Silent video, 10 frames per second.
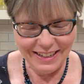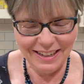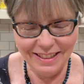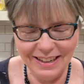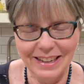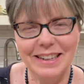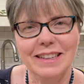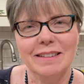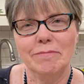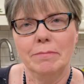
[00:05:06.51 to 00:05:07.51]
I think
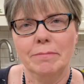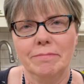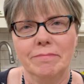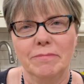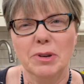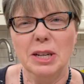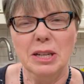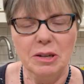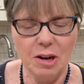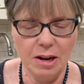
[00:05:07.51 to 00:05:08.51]
it's pretty
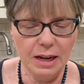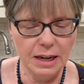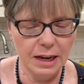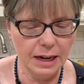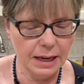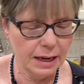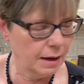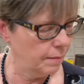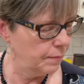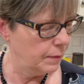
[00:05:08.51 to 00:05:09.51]
strong and yucky
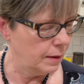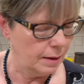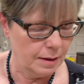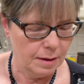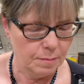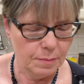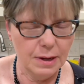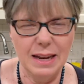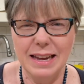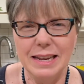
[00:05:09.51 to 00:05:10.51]
but
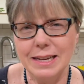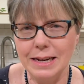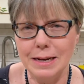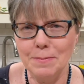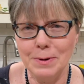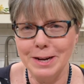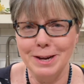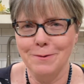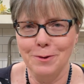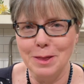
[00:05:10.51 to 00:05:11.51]
I didn't buy
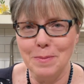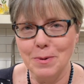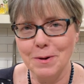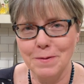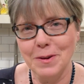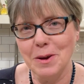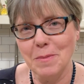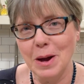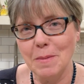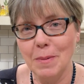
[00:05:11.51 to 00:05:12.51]
it for the perfume.
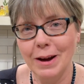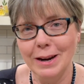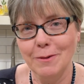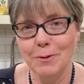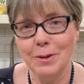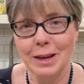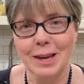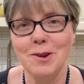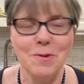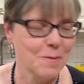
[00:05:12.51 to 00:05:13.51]
I bought it for the
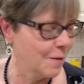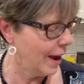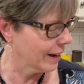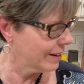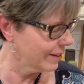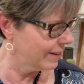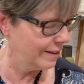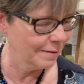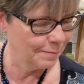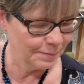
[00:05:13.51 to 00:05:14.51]
cute factor.
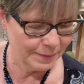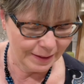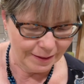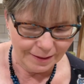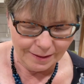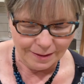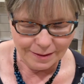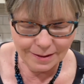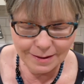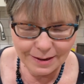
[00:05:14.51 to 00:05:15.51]

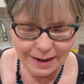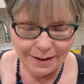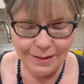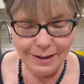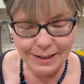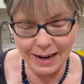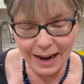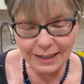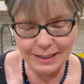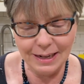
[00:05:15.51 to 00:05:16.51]
All right, this
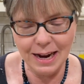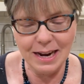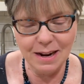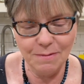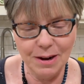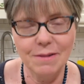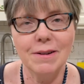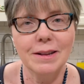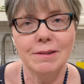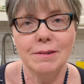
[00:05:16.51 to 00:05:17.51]
next item I
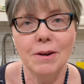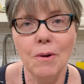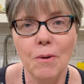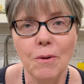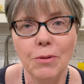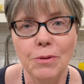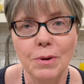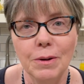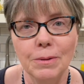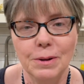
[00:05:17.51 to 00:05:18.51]
was so
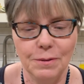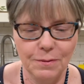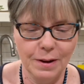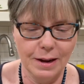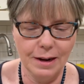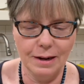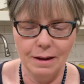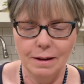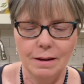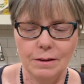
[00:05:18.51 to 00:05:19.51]
thrilled to find.
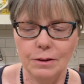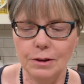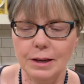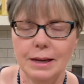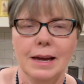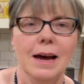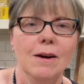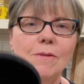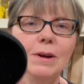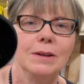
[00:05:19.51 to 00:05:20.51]
Look
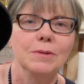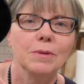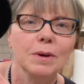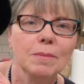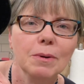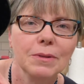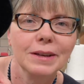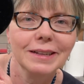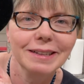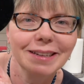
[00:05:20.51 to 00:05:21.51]
how adorable
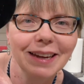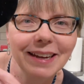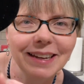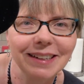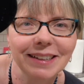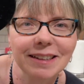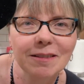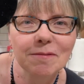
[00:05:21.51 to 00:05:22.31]
this is.